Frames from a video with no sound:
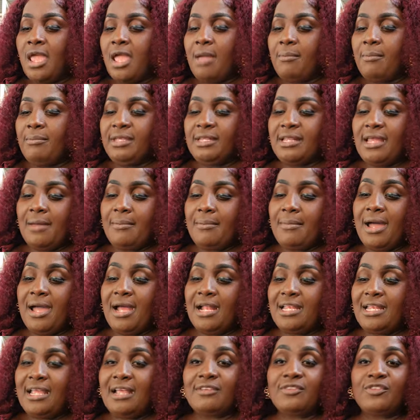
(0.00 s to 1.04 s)
Me that
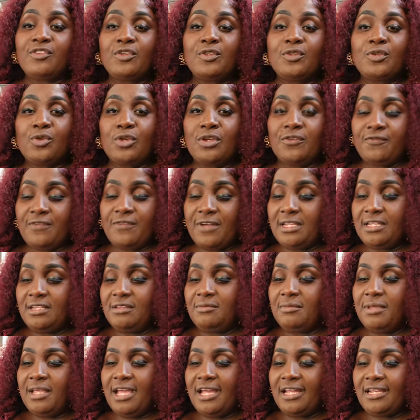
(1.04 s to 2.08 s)
ball you so if I did
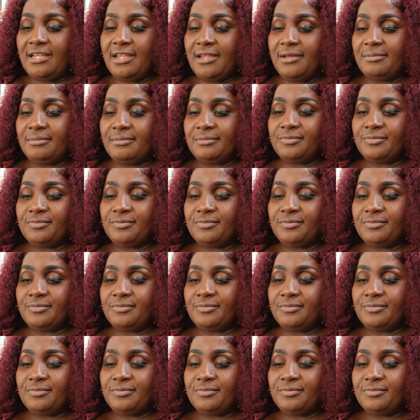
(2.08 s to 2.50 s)
me a them.